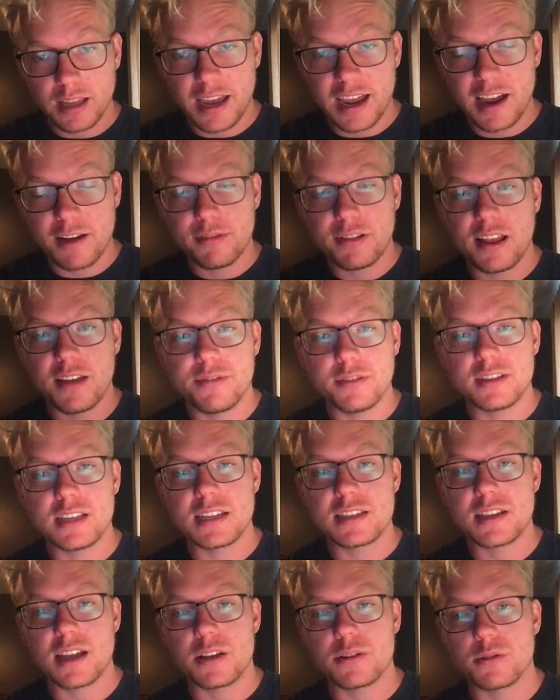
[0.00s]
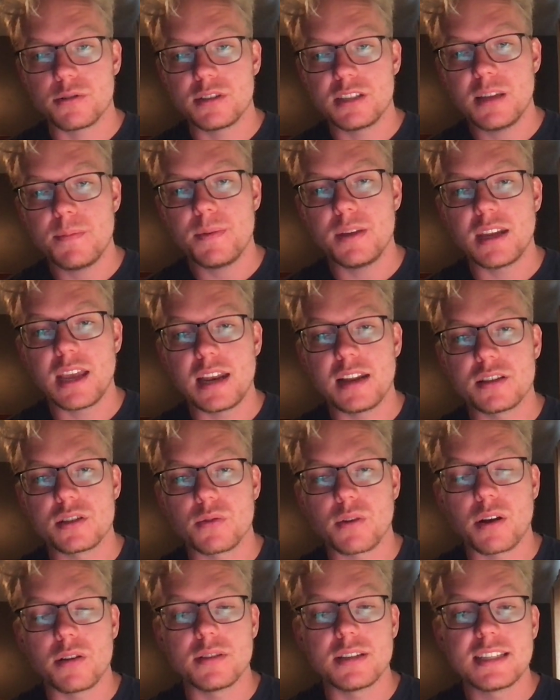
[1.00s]
half-life of testosterone cypionate is
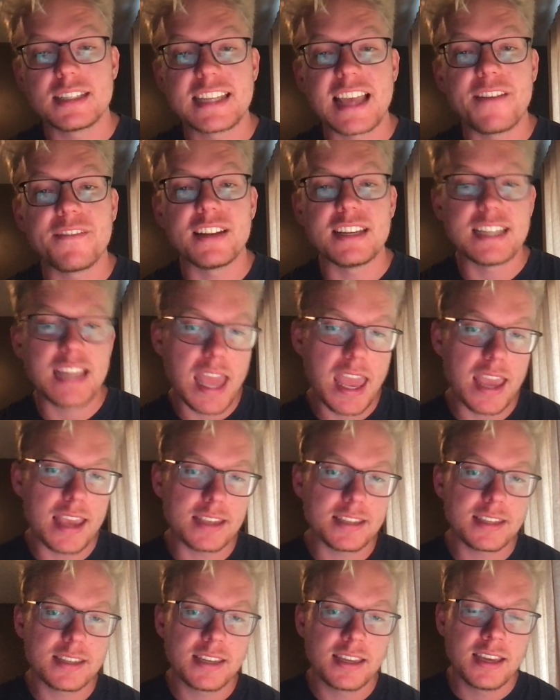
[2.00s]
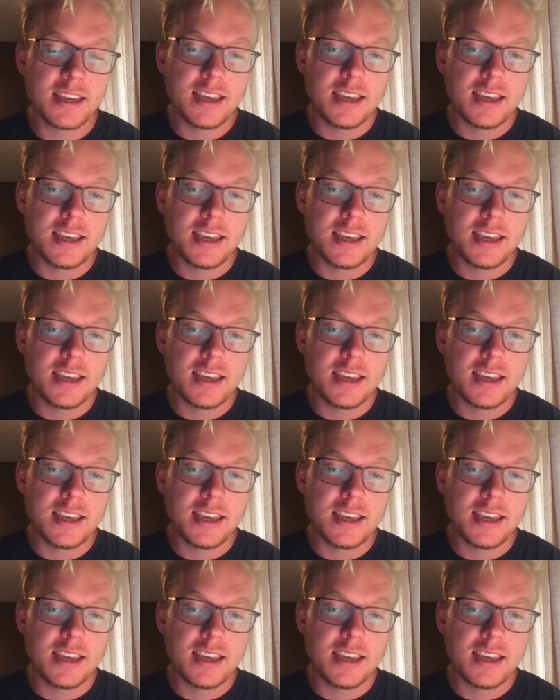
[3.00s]
around seven days